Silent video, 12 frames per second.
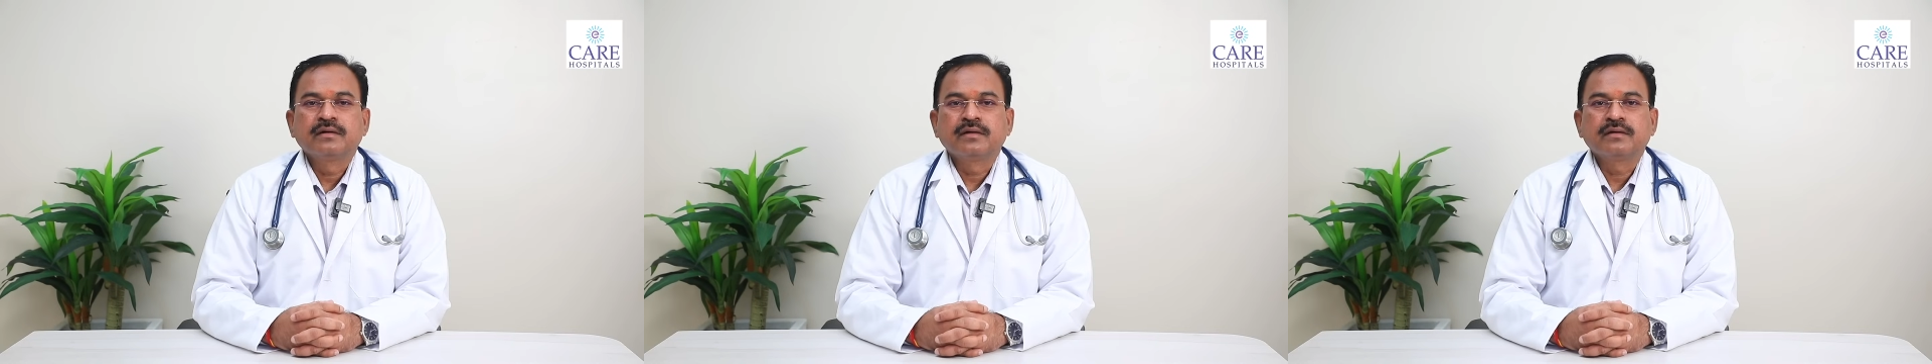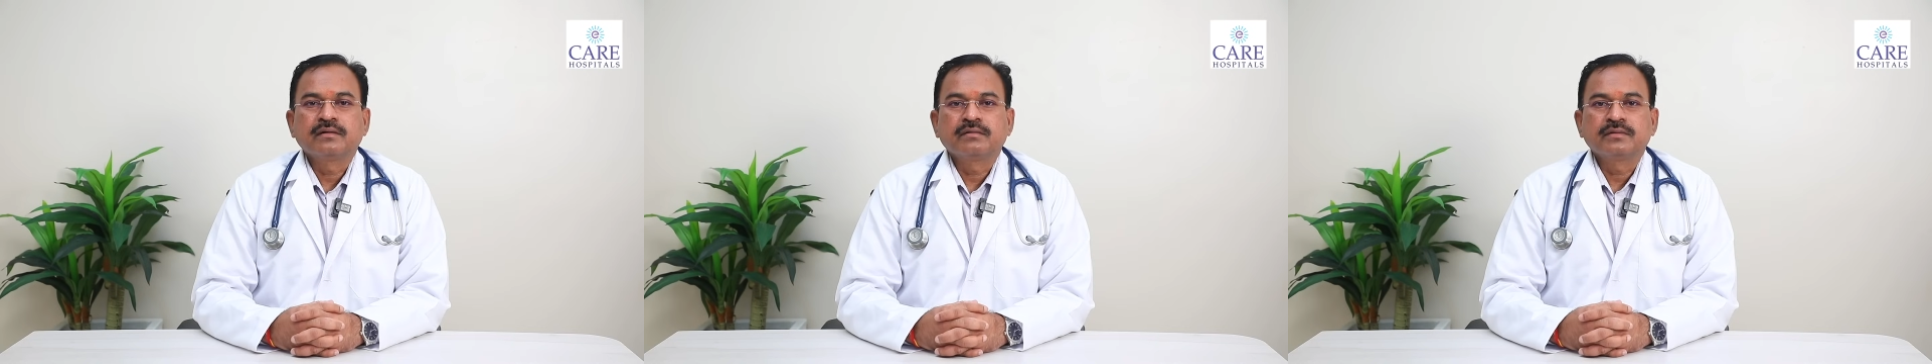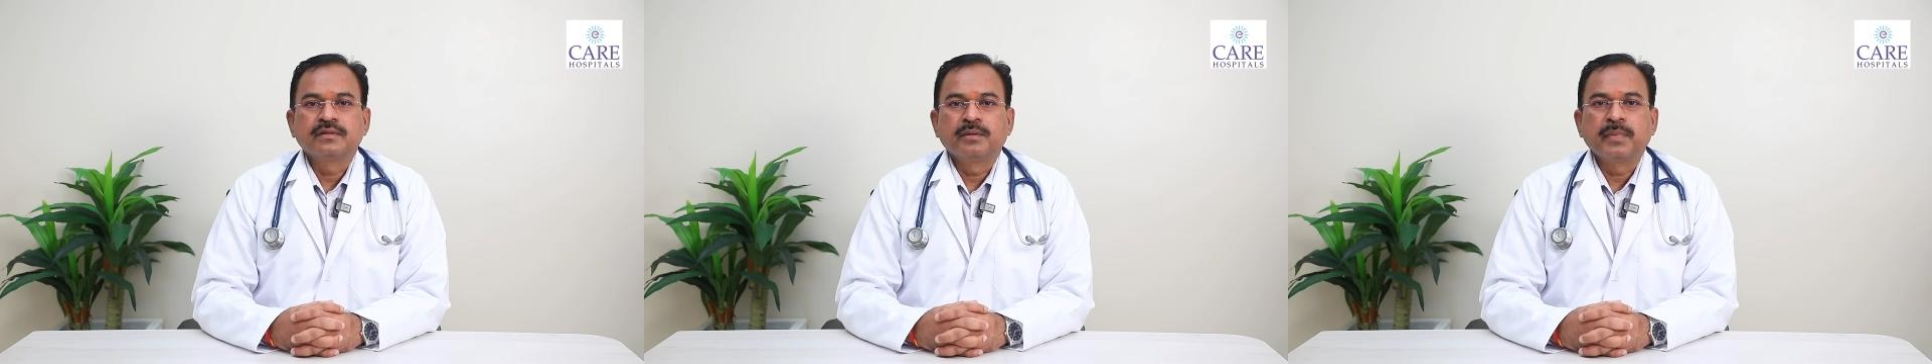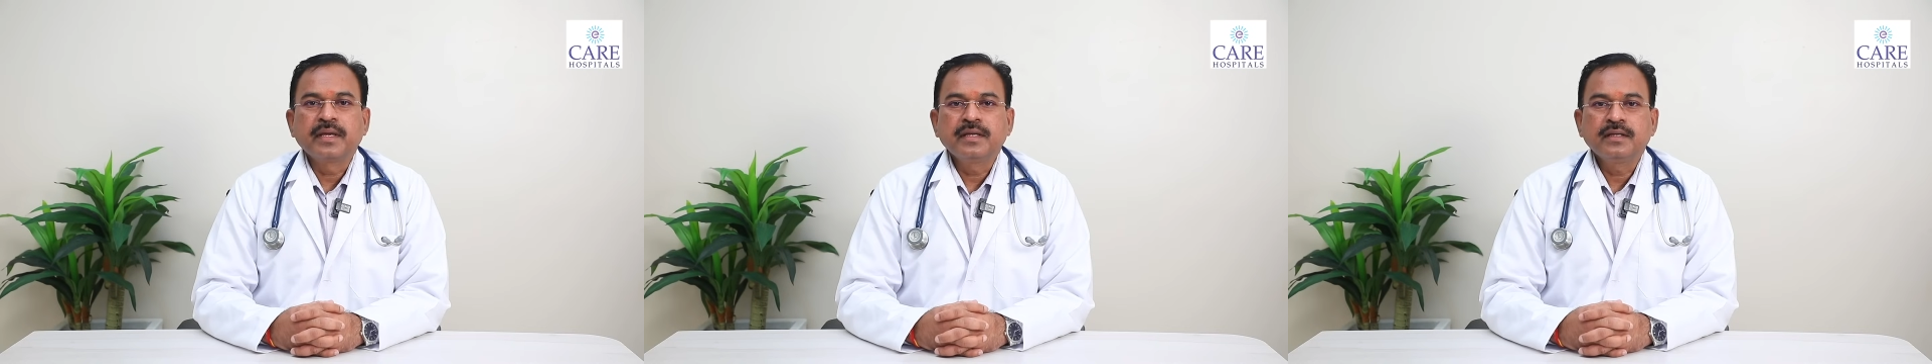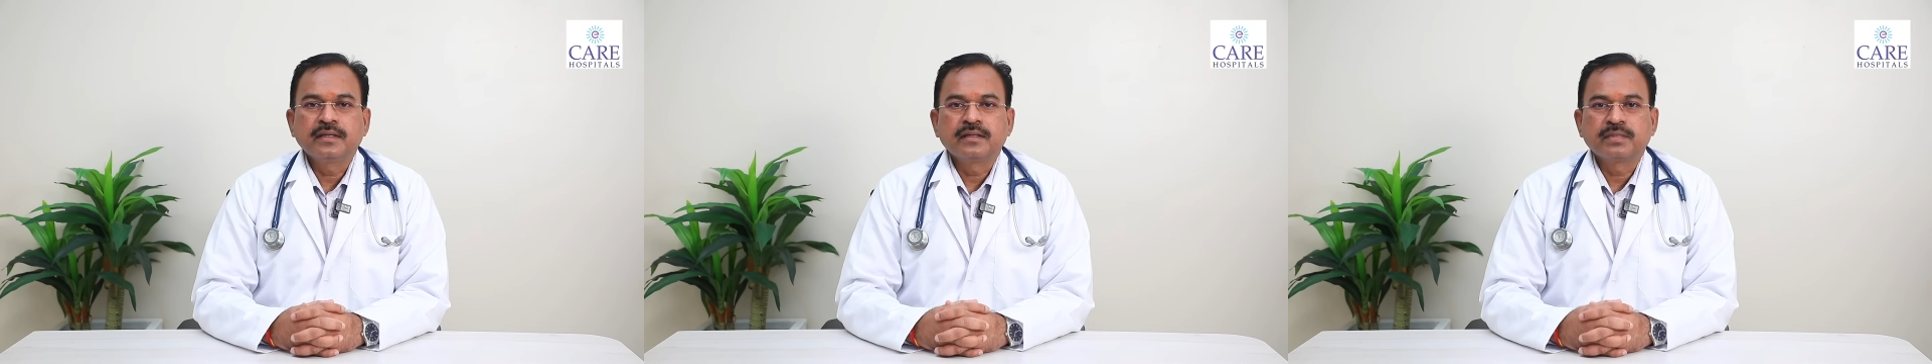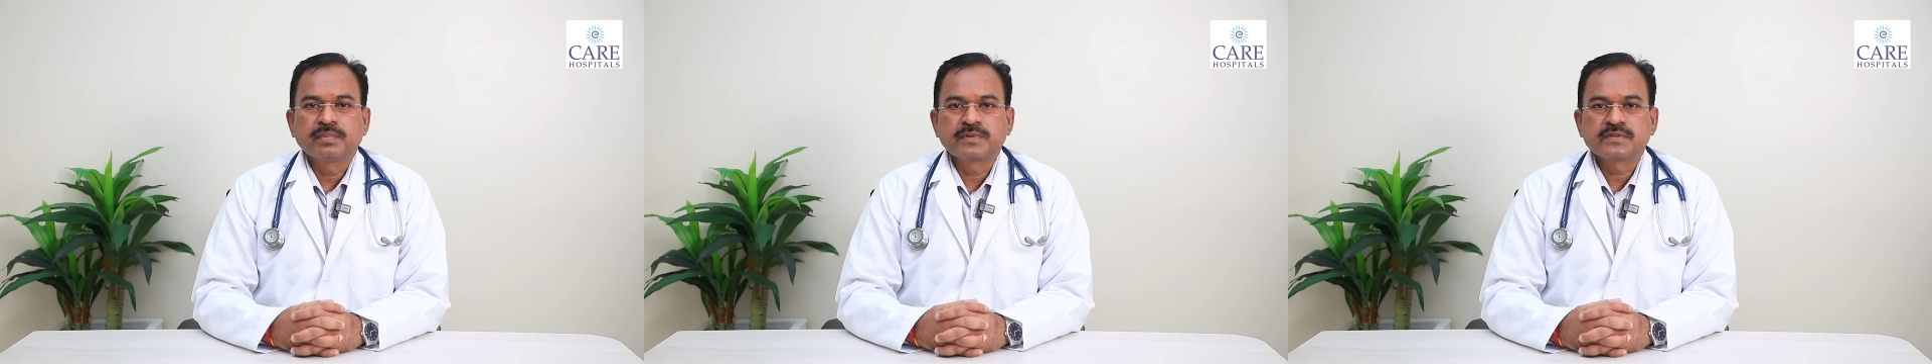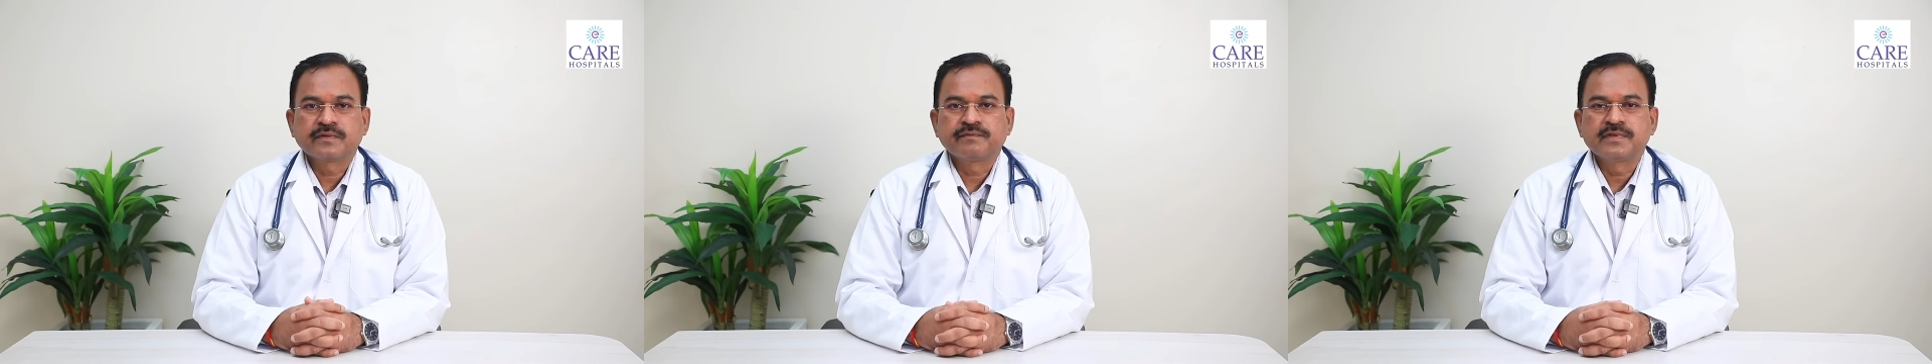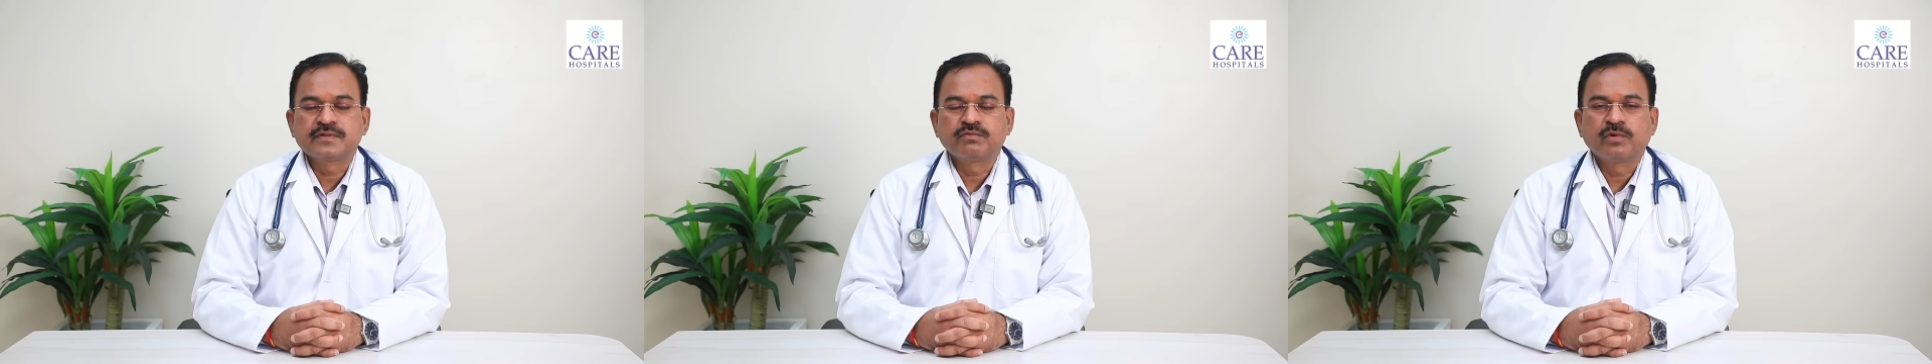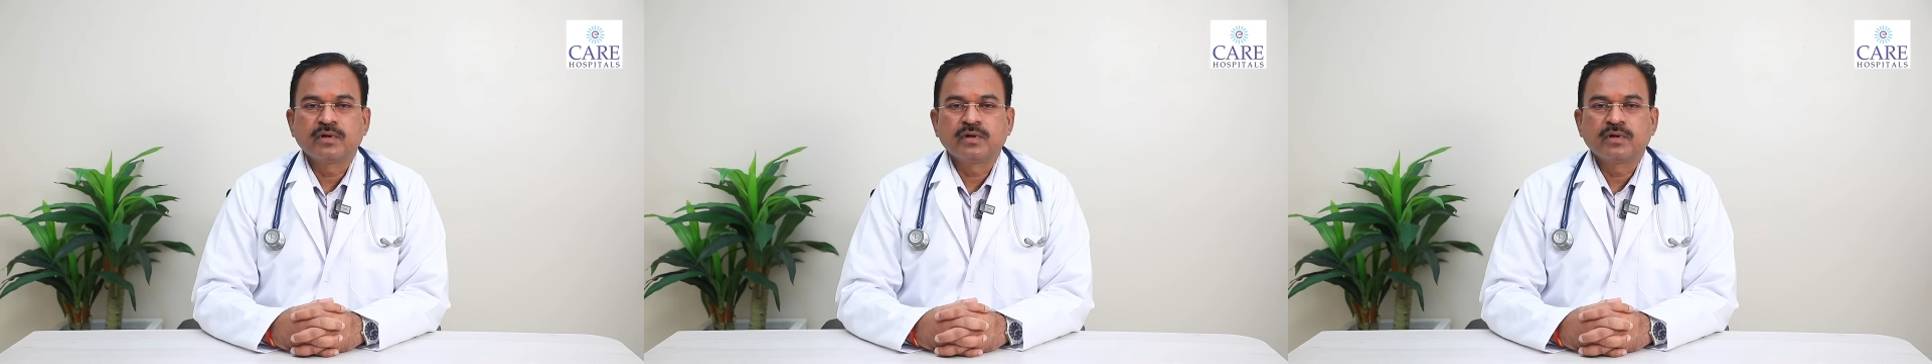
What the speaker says: The main purpose of this